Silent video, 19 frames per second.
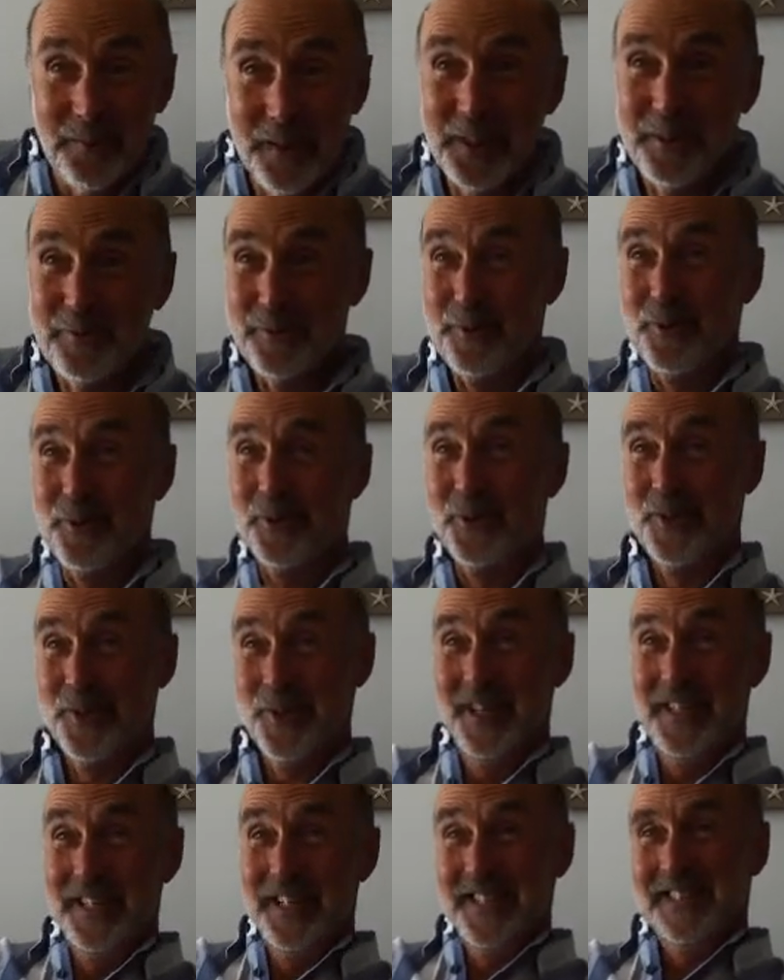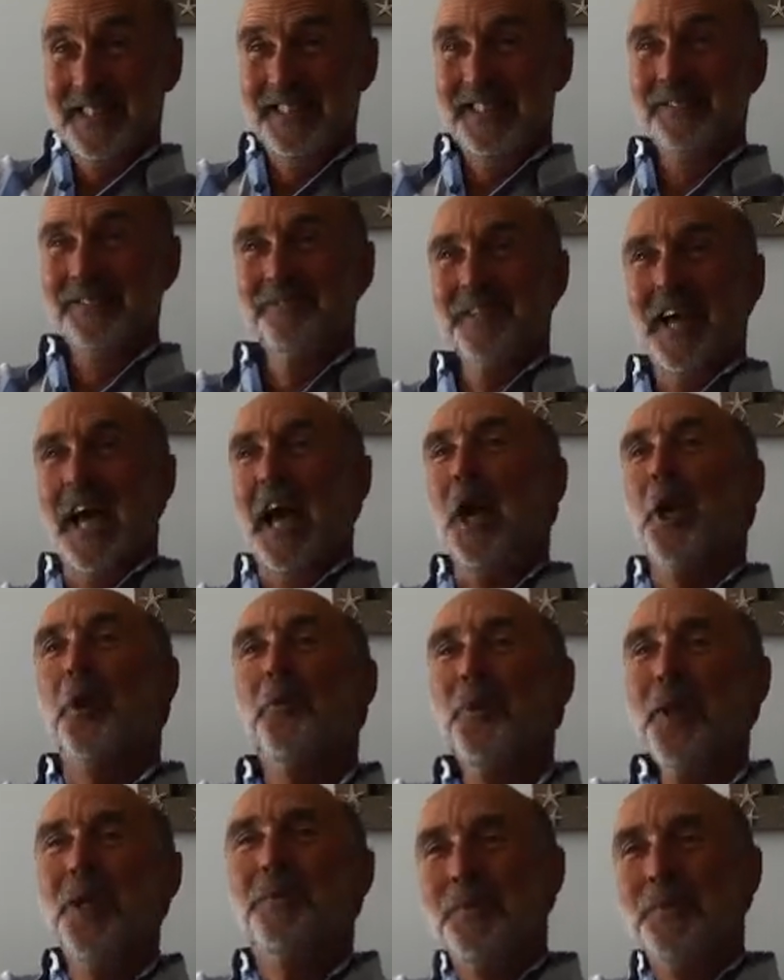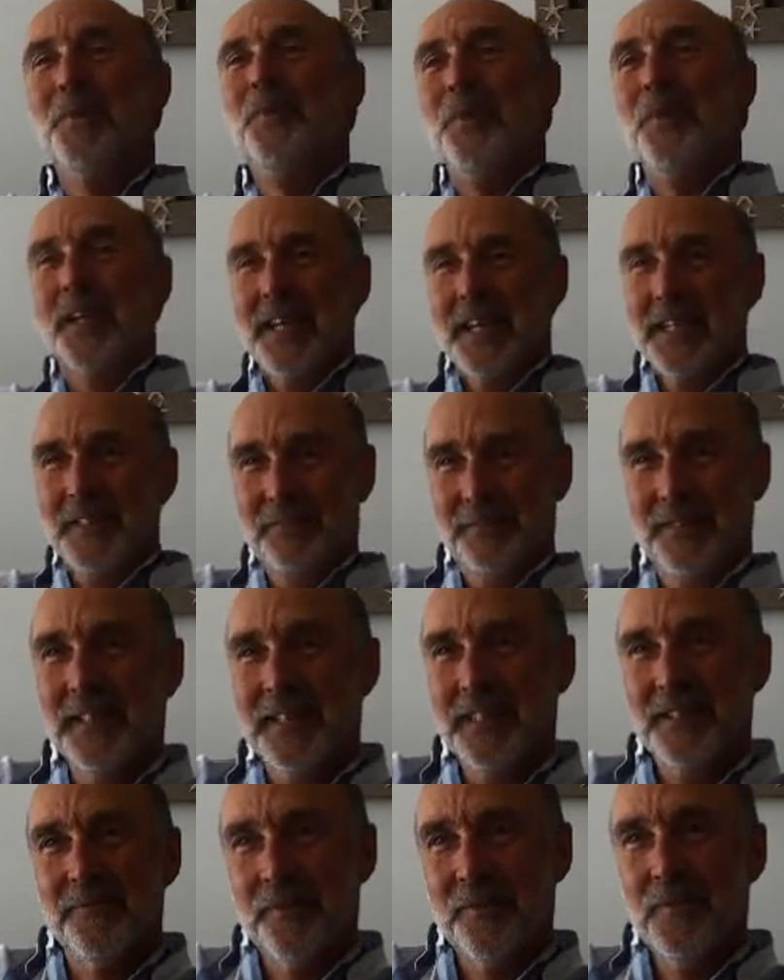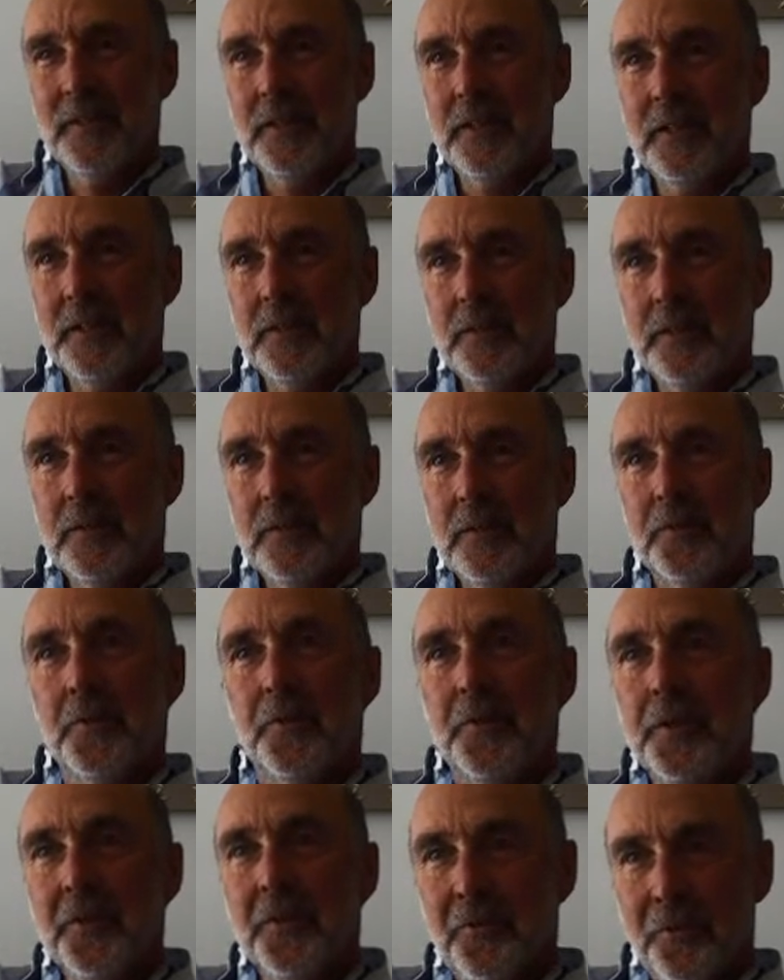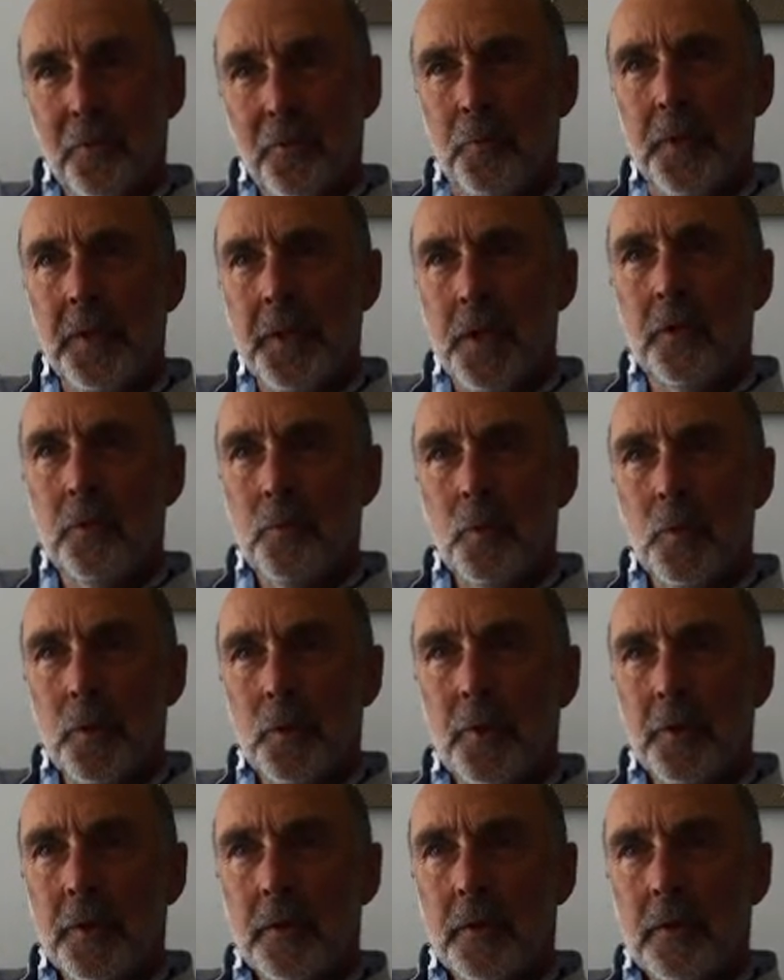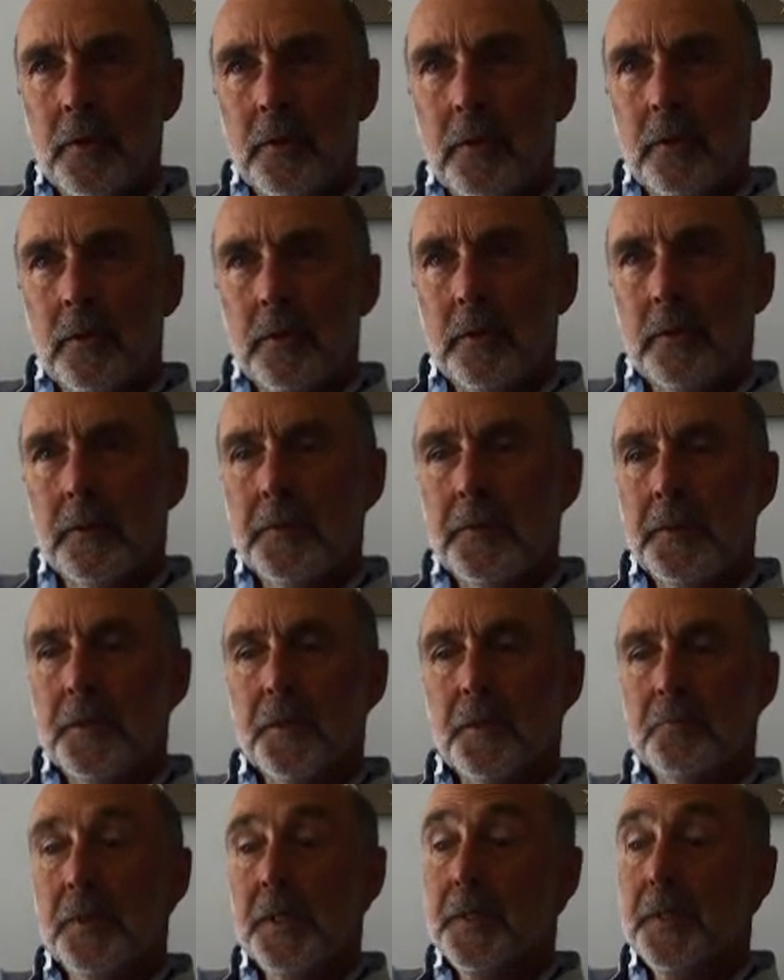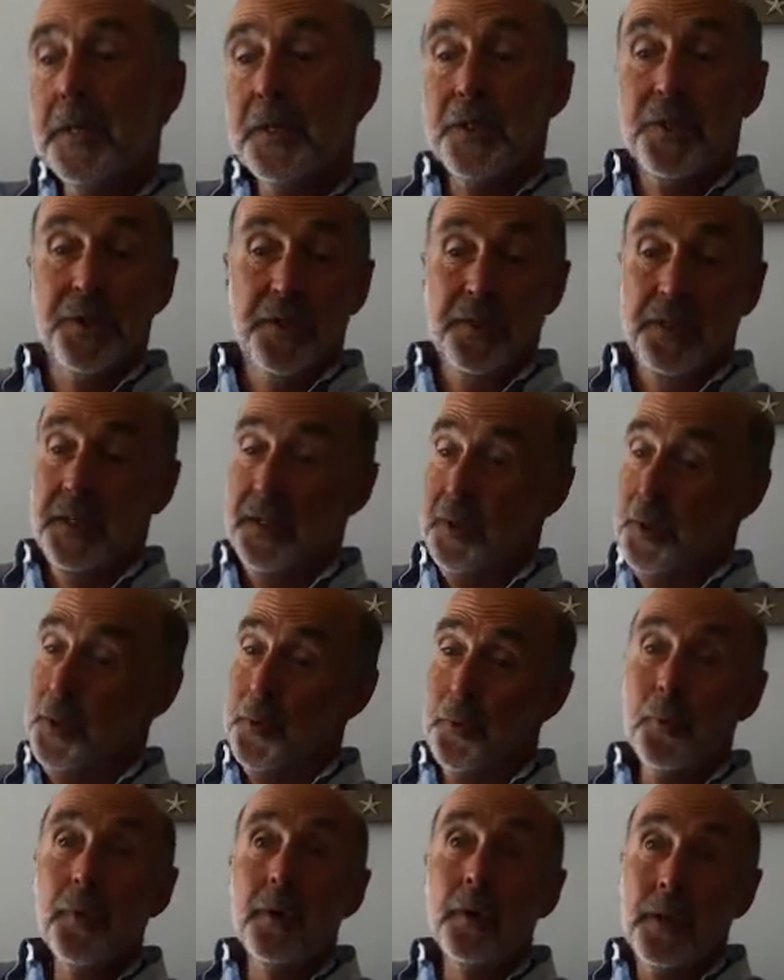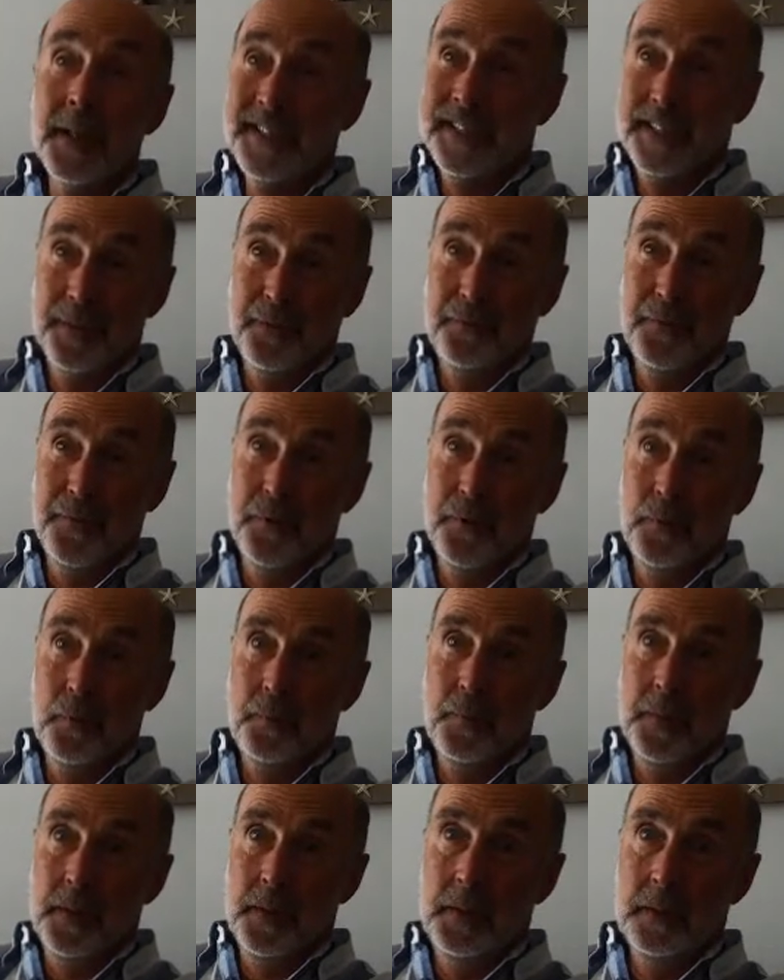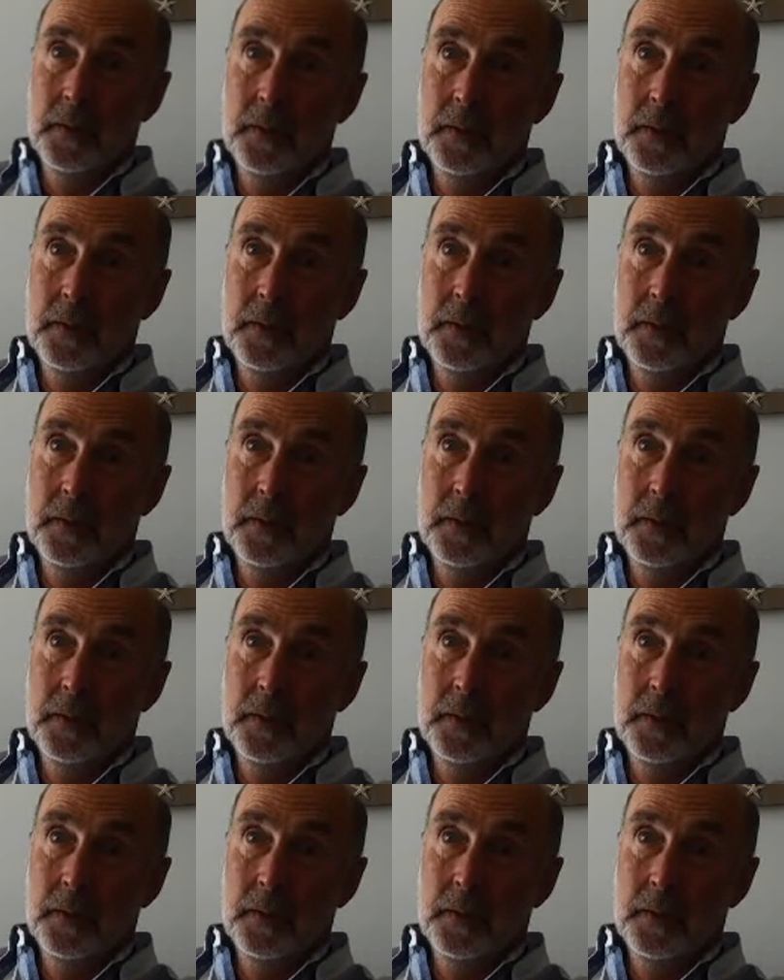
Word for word: on metaphors. Yeah. Um, how do we communicate effectively? Yeah. The things that we know work. Uh, and to me, that's, that's the real art of therapy